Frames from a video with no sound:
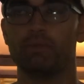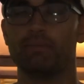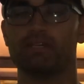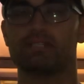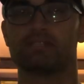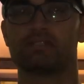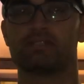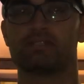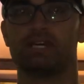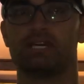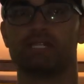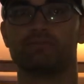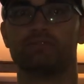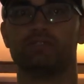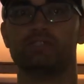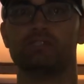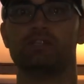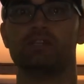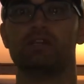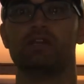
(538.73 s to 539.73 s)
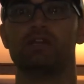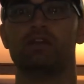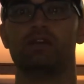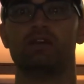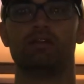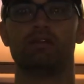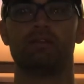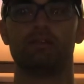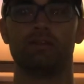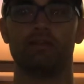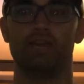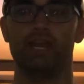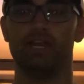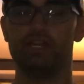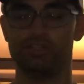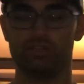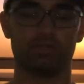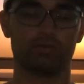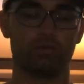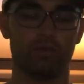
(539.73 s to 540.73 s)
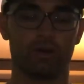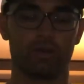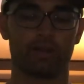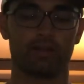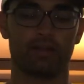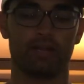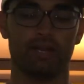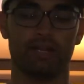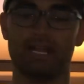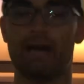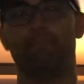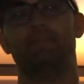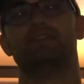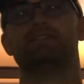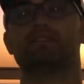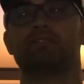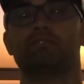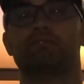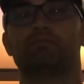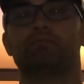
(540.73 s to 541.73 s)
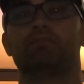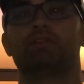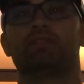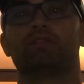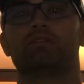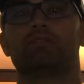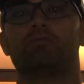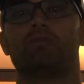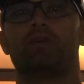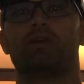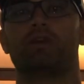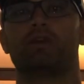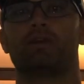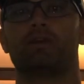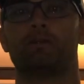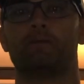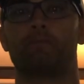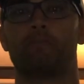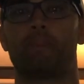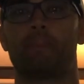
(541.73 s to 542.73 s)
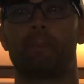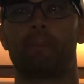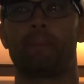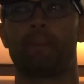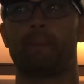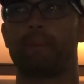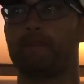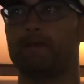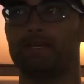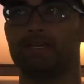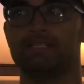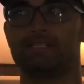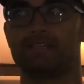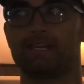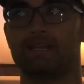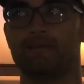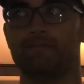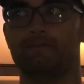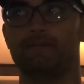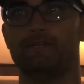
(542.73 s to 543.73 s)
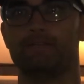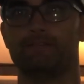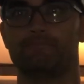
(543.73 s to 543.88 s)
to be successful, aging your water and not messing with your water is going to be